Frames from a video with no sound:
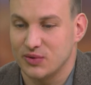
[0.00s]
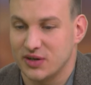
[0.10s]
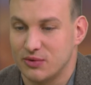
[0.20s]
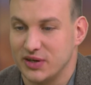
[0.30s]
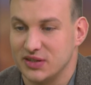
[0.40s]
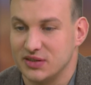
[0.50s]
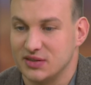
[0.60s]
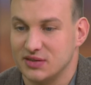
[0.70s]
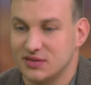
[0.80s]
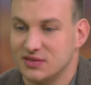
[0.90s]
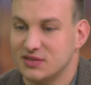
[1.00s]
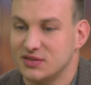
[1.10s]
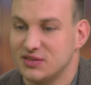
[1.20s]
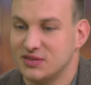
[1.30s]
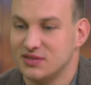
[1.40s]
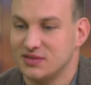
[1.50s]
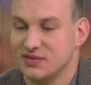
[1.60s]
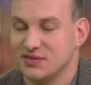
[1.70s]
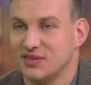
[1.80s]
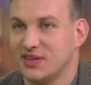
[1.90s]
We're already
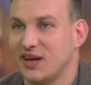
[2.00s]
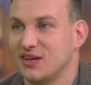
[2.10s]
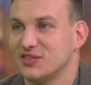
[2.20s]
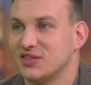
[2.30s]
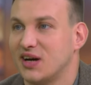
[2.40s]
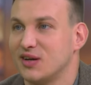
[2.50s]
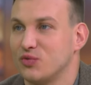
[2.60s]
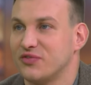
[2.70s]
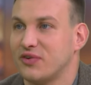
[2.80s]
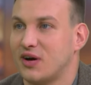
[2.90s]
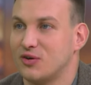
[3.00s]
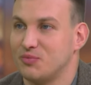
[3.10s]
getting started with our